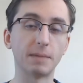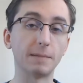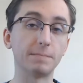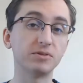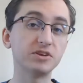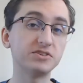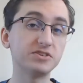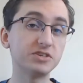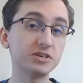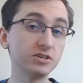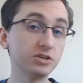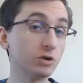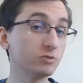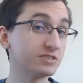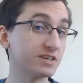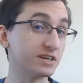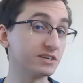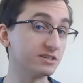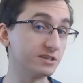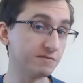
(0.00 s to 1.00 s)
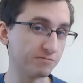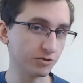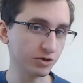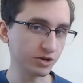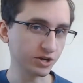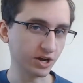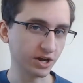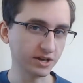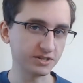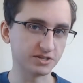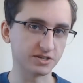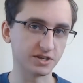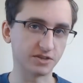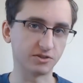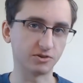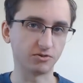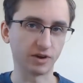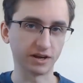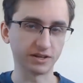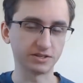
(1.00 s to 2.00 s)
By placing notes at differing heights
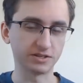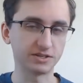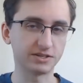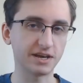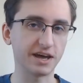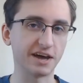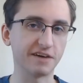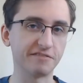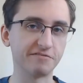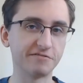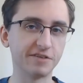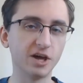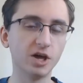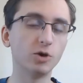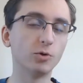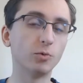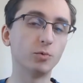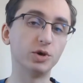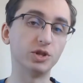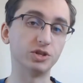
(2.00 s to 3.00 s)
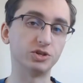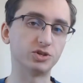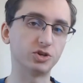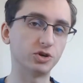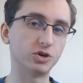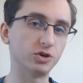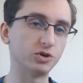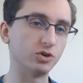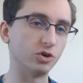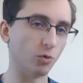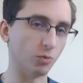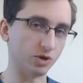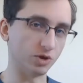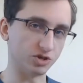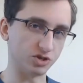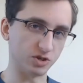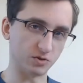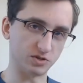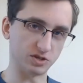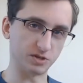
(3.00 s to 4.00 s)
on the grand staff, we'll in turn know
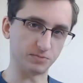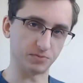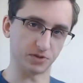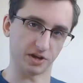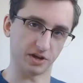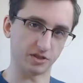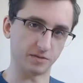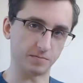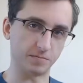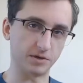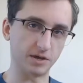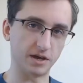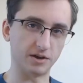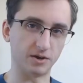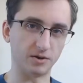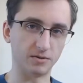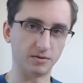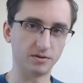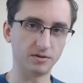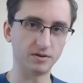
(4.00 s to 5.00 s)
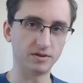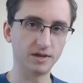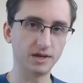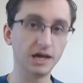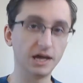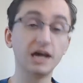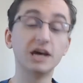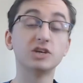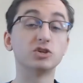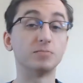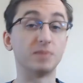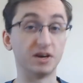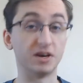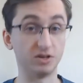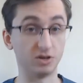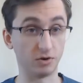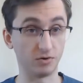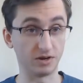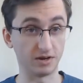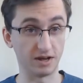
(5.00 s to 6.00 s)
which notes to play on the piano. So
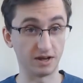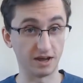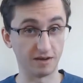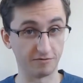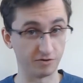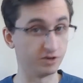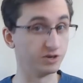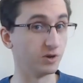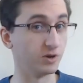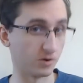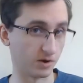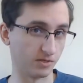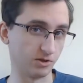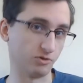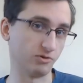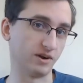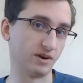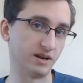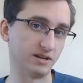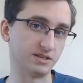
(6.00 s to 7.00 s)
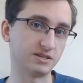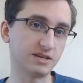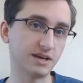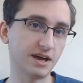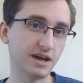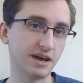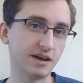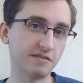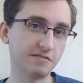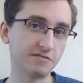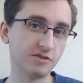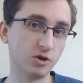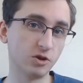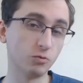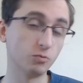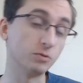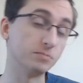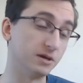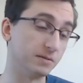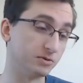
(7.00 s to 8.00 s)
by knowing every note on the grand staff,
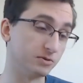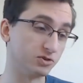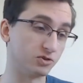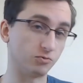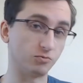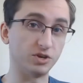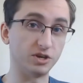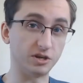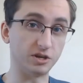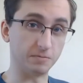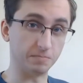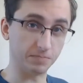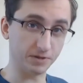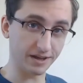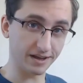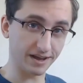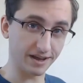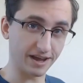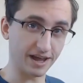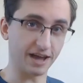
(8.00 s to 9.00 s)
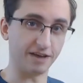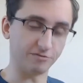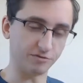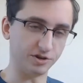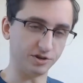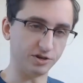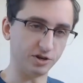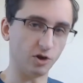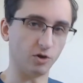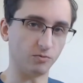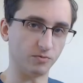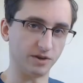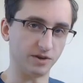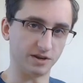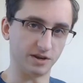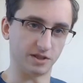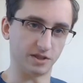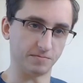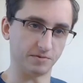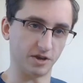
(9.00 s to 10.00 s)
we'll be able to read and play every note
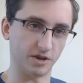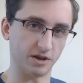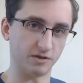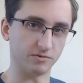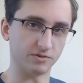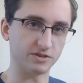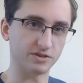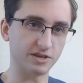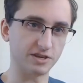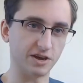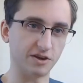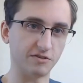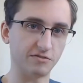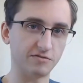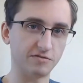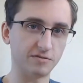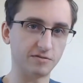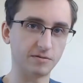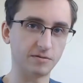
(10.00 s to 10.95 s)
written on the piano itself.